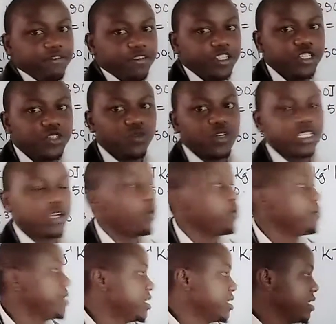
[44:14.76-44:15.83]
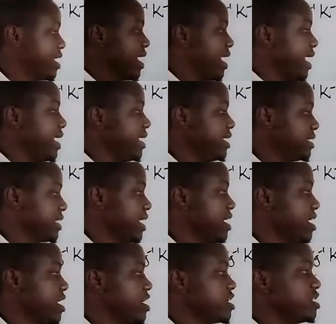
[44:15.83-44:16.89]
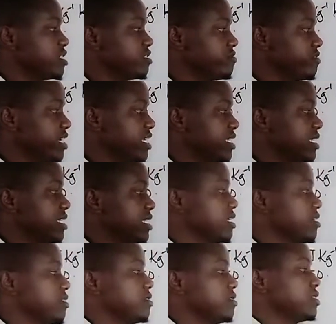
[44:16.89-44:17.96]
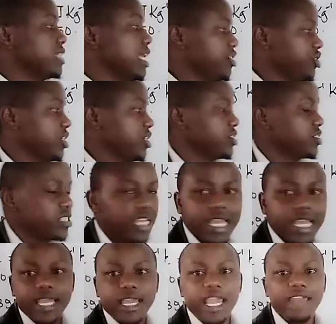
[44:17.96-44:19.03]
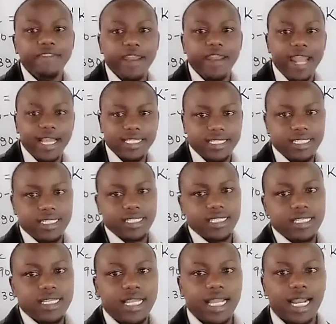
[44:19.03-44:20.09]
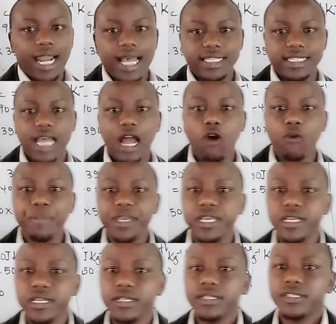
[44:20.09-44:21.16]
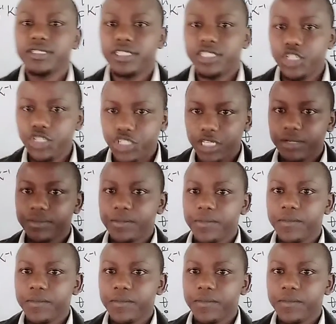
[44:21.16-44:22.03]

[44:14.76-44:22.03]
for this water will be 80 degrees Celsius. In the next class, I'll be teaching